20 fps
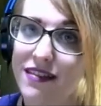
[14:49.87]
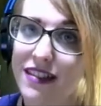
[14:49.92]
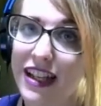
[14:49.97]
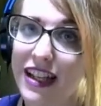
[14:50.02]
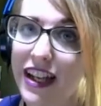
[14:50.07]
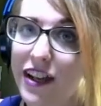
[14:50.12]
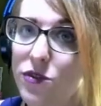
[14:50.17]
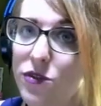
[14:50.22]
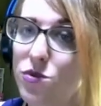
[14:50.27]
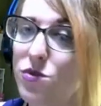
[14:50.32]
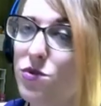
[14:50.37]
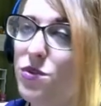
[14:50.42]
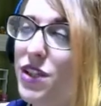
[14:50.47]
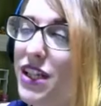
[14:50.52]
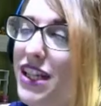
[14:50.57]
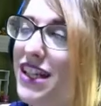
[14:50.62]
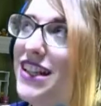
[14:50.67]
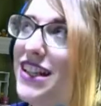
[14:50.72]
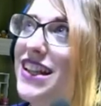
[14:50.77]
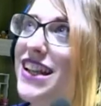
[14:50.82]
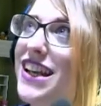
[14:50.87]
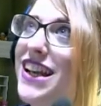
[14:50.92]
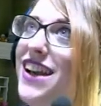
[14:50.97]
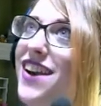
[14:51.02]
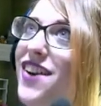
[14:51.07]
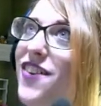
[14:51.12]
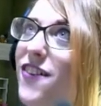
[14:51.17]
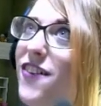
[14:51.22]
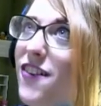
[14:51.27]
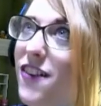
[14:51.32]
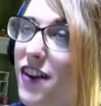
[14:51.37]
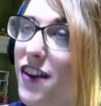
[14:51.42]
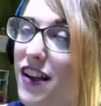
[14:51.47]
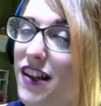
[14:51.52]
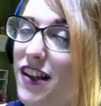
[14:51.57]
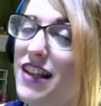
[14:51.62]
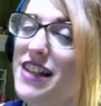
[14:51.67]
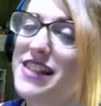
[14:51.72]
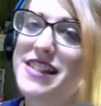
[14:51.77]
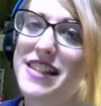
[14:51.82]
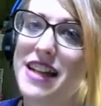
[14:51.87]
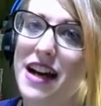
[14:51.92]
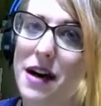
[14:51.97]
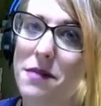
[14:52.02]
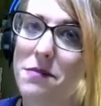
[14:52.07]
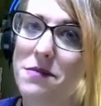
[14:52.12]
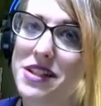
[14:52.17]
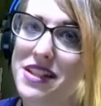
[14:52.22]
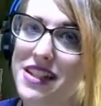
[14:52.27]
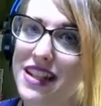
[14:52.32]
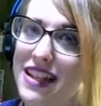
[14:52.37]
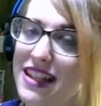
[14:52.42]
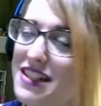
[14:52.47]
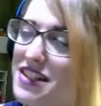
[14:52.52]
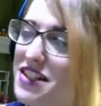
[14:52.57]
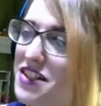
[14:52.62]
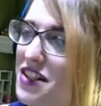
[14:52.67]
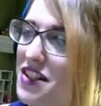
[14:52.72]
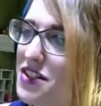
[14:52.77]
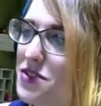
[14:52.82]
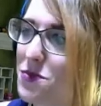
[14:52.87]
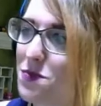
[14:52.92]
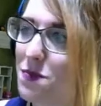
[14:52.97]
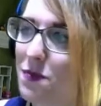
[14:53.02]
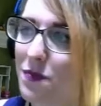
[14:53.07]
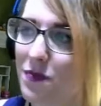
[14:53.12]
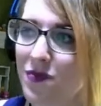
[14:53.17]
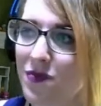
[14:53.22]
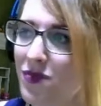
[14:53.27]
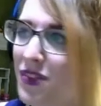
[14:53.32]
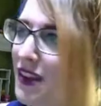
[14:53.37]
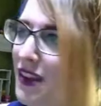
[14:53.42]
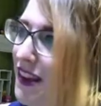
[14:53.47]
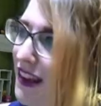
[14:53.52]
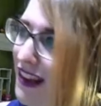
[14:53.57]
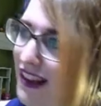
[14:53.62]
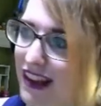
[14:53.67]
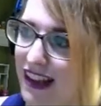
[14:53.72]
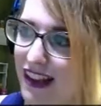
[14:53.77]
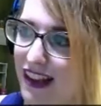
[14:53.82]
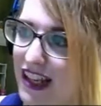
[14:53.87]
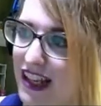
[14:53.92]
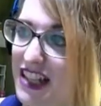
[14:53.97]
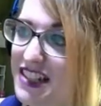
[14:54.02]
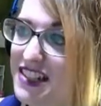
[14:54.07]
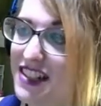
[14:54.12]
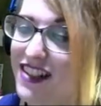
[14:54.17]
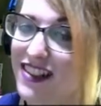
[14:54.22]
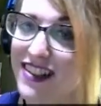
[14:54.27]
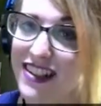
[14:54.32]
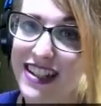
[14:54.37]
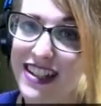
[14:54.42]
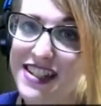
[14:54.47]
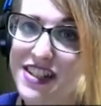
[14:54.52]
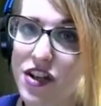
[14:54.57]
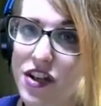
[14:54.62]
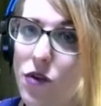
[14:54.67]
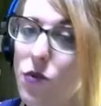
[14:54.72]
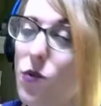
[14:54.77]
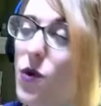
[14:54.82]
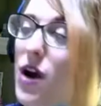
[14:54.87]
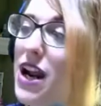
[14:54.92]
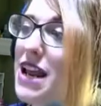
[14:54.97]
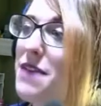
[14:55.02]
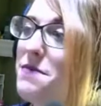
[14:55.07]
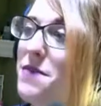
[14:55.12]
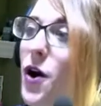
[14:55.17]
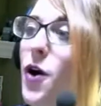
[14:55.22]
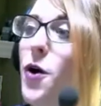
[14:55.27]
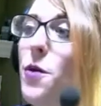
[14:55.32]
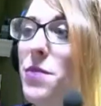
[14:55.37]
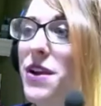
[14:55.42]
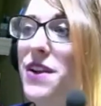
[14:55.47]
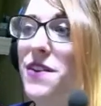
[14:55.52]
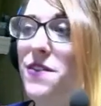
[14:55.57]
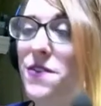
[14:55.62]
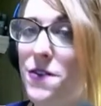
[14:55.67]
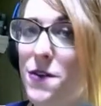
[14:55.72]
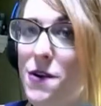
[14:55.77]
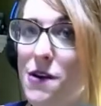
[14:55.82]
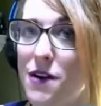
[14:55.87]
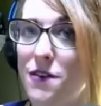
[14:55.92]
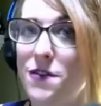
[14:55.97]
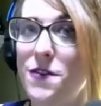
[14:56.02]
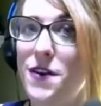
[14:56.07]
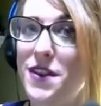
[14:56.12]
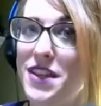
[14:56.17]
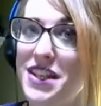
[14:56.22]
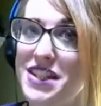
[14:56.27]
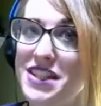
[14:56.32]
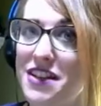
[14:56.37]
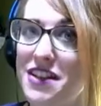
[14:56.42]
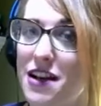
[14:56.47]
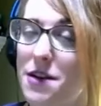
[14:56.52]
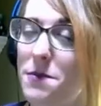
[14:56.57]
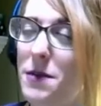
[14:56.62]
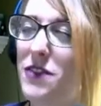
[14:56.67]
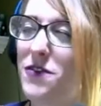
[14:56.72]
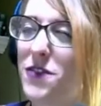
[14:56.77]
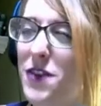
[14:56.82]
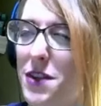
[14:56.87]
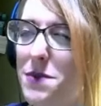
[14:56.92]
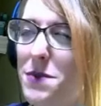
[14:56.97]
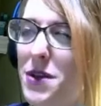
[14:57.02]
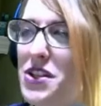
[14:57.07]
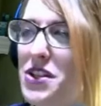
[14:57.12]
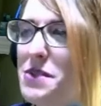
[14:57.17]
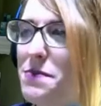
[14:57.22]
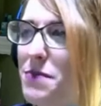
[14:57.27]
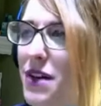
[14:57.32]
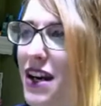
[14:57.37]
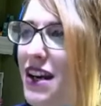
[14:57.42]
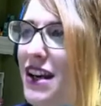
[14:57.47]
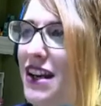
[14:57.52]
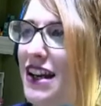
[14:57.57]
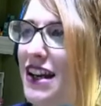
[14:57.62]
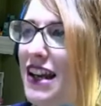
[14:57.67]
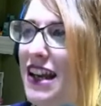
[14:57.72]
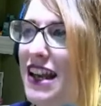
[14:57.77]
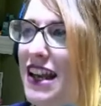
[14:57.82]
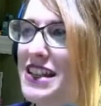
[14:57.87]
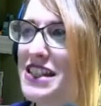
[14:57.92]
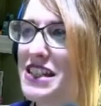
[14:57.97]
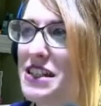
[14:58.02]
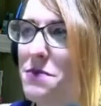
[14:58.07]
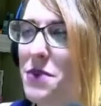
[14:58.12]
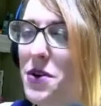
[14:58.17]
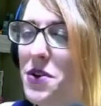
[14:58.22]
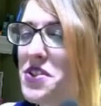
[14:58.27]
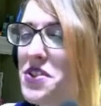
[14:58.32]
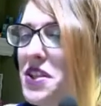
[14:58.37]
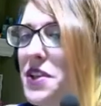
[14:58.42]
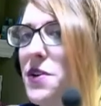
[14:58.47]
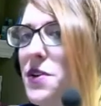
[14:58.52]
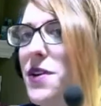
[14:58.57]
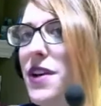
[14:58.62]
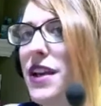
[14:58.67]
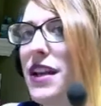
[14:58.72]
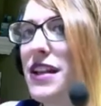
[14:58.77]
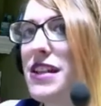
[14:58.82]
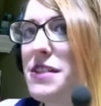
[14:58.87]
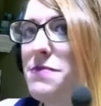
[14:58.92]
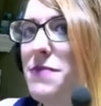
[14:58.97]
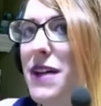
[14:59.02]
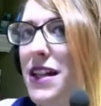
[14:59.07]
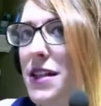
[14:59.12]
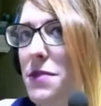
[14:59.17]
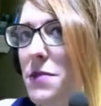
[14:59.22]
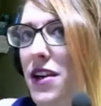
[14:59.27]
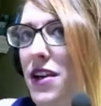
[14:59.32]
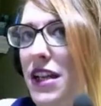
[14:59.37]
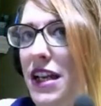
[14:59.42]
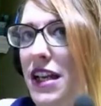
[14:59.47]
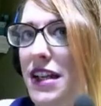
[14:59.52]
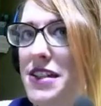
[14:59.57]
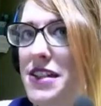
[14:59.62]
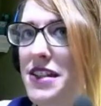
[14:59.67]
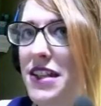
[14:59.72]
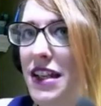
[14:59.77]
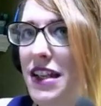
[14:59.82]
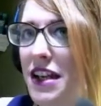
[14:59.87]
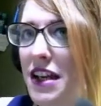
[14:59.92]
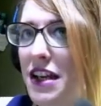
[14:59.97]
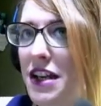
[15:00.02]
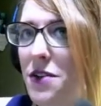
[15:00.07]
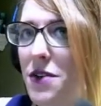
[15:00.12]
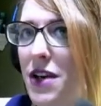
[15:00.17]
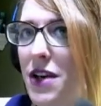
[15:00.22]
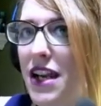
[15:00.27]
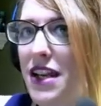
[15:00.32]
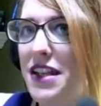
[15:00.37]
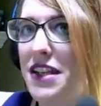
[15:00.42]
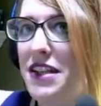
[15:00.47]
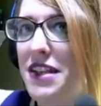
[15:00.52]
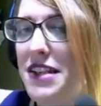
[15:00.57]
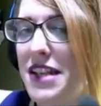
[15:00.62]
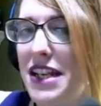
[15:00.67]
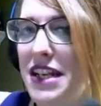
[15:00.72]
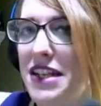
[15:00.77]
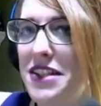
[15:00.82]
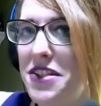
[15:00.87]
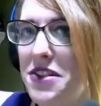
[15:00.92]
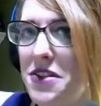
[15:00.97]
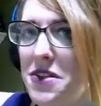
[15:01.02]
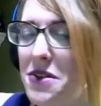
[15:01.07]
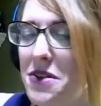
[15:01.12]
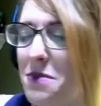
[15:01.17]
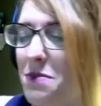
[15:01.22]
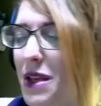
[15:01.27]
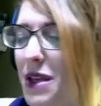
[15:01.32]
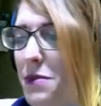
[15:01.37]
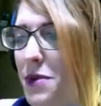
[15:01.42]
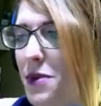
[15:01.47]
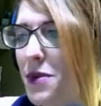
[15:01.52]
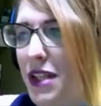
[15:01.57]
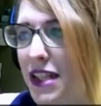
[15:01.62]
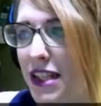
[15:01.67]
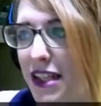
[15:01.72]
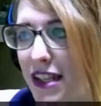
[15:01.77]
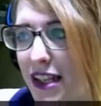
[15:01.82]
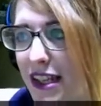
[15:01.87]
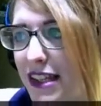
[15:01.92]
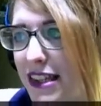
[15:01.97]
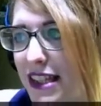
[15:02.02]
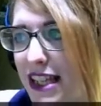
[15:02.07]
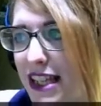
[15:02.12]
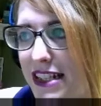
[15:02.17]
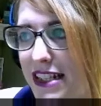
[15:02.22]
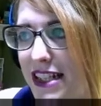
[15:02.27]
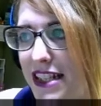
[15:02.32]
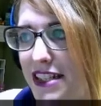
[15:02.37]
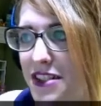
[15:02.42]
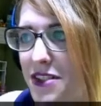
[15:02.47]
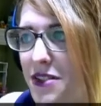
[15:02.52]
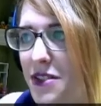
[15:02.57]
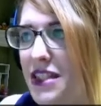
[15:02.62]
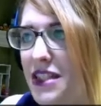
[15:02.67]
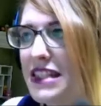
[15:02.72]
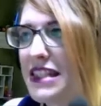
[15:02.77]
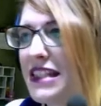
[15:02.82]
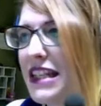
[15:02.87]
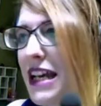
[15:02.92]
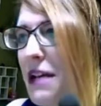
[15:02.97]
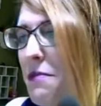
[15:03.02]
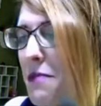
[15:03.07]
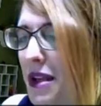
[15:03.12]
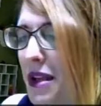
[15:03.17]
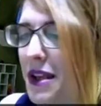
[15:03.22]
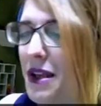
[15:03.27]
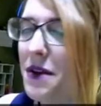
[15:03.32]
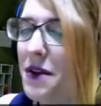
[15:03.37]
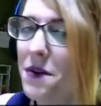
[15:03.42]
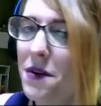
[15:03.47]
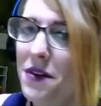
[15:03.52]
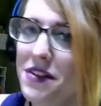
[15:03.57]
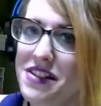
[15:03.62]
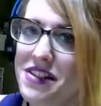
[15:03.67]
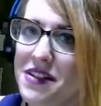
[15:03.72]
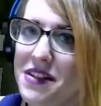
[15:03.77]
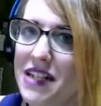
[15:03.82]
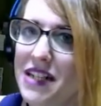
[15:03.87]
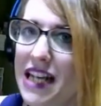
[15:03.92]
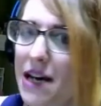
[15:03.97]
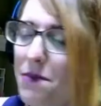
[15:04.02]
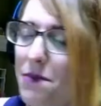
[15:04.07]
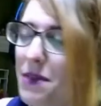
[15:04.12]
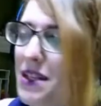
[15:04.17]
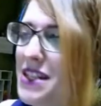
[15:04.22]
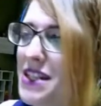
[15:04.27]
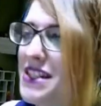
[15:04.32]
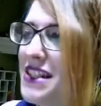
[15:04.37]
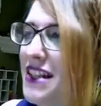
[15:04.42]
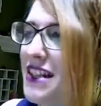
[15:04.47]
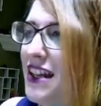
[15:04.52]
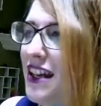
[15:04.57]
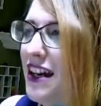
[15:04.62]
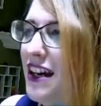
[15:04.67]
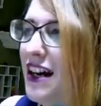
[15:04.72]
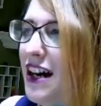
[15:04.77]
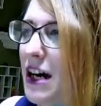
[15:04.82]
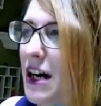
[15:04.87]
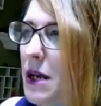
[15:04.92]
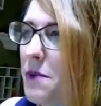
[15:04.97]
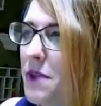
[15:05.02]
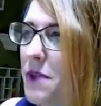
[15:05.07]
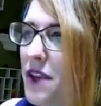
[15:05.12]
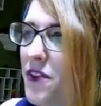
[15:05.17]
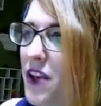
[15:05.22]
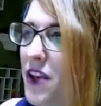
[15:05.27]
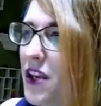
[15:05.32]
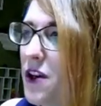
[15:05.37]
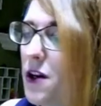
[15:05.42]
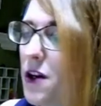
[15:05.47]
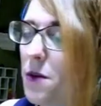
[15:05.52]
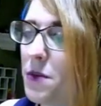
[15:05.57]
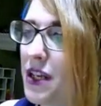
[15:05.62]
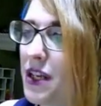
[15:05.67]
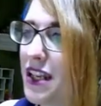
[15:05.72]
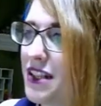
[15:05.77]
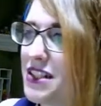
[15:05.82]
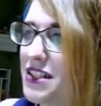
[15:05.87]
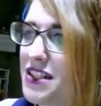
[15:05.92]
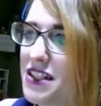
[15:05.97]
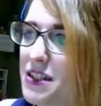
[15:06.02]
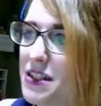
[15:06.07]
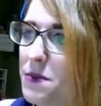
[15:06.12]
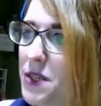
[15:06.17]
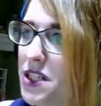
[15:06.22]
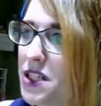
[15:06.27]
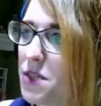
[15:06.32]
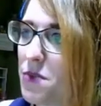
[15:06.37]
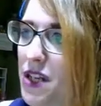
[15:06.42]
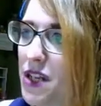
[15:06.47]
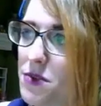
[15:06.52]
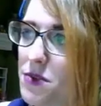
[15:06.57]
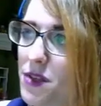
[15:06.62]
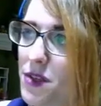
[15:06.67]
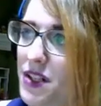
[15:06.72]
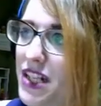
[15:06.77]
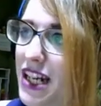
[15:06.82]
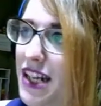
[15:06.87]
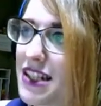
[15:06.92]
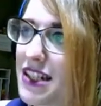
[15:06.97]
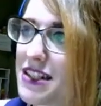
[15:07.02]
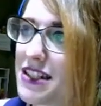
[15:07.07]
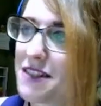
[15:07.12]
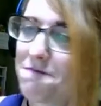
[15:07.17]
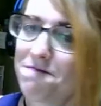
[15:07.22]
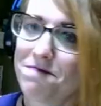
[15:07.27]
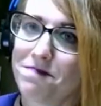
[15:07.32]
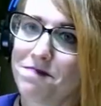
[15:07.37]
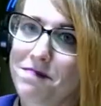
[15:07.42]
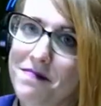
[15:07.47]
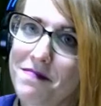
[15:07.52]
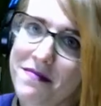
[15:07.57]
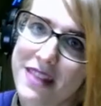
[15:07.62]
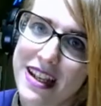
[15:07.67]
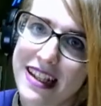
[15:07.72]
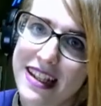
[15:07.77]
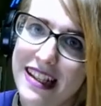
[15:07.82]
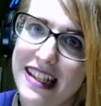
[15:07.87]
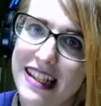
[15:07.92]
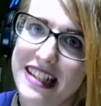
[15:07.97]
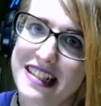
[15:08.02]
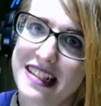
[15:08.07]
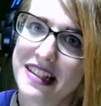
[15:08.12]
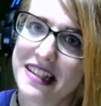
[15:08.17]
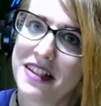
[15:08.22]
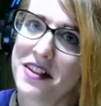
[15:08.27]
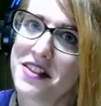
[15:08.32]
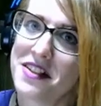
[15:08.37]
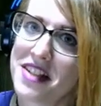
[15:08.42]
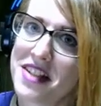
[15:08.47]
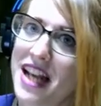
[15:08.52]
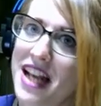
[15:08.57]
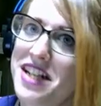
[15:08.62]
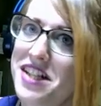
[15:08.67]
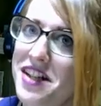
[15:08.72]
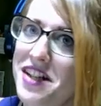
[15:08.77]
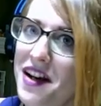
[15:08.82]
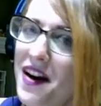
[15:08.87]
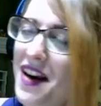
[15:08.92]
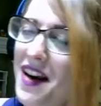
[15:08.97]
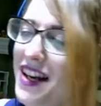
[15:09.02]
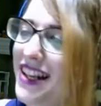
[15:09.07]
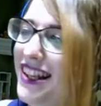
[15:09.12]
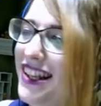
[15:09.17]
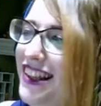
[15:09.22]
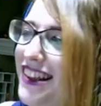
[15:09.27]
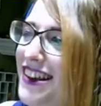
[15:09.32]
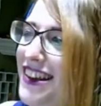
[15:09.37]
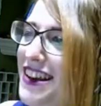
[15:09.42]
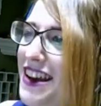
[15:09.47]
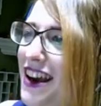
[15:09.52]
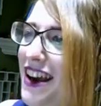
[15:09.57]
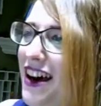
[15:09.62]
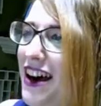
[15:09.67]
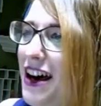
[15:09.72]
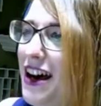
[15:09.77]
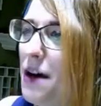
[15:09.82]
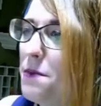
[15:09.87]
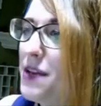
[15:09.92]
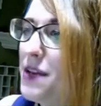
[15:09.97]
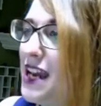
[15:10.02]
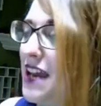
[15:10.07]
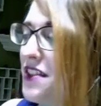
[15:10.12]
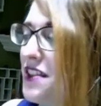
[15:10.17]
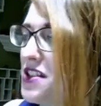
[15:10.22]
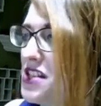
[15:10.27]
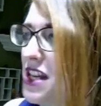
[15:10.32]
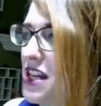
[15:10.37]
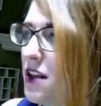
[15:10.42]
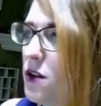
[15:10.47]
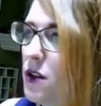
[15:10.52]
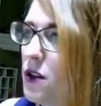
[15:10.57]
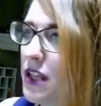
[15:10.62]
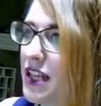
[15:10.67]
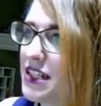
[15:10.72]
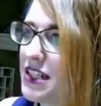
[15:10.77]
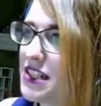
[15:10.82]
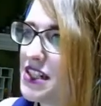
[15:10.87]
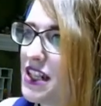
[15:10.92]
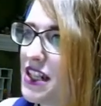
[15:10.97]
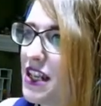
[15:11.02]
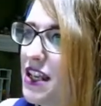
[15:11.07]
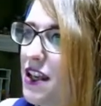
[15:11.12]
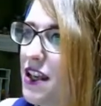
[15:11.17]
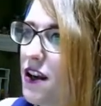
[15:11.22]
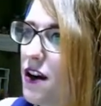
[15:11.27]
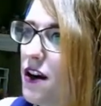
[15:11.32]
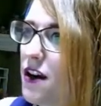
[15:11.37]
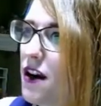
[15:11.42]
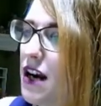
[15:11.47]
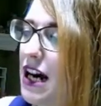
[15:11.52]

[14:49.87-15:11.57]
It really, really stomps. It's ugly. So what I'm hoping for this tournament, for the most part, is to mostly go against Malamar decks and then kind of ride into day 2. Maybe we can get day 2 this time. We'll see what happens. If I go up against just a bunch of Buzzwole decks, gets a little sketchier. But yeah, there's not a whole lot to say here.